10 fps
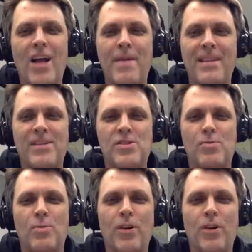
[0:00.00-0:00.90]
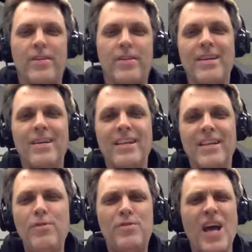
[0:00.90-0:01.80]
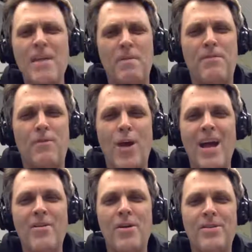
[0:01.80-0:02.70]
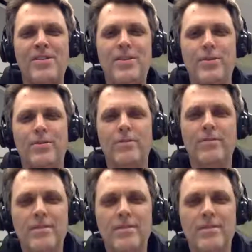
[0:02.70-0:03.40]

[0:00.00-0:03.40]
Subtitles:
to make this work? You've done it before. I don't know what to do.